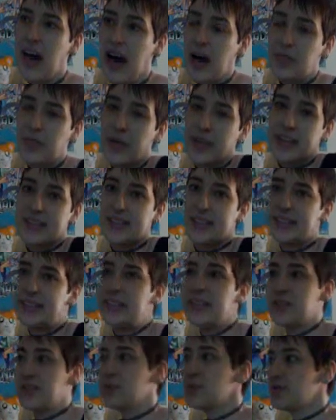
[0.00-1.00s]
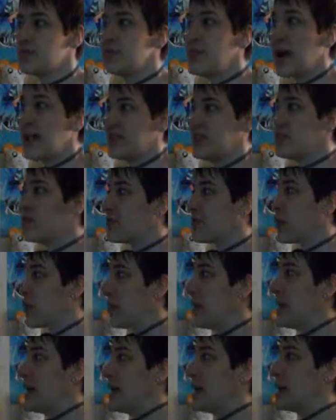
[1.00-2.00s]
I'm like, this was meant for
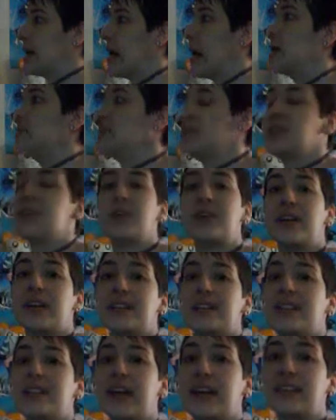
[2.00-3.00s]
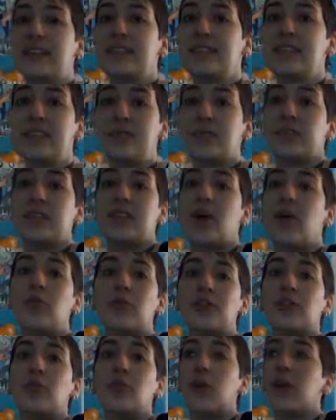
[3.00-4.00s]
me. I'm serious. Like, this was the
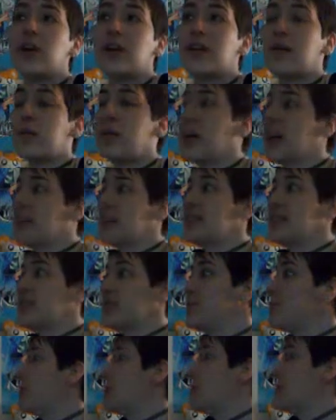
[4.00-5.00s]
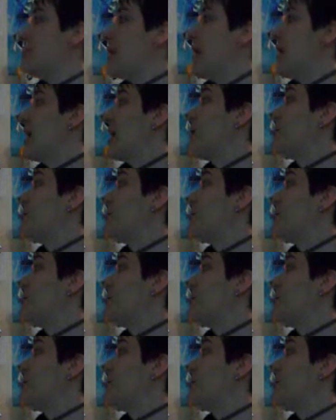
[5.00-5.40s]
only one, and I'm like, this was meant.